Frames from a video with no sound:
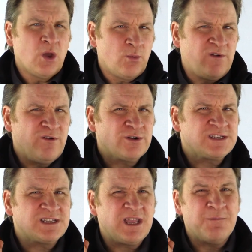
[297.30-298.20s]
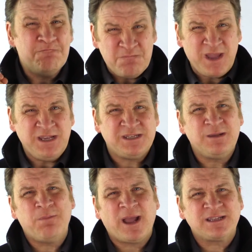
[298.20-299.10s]
We've looked at the
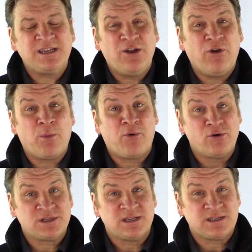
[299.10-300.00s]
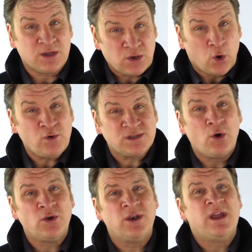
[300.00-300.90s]
amazing bacteria process that goes
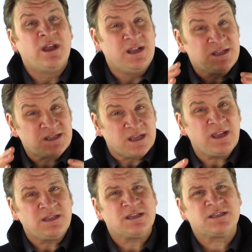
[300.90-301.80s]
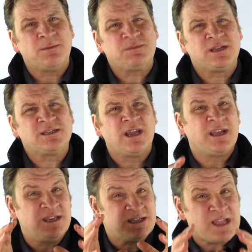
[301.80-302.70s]
on inside the septic tank,
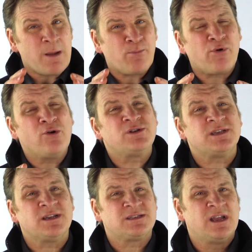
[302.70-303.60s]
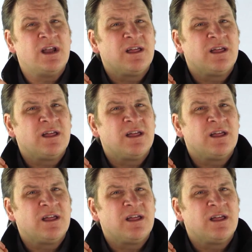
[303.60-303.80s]
and it's that process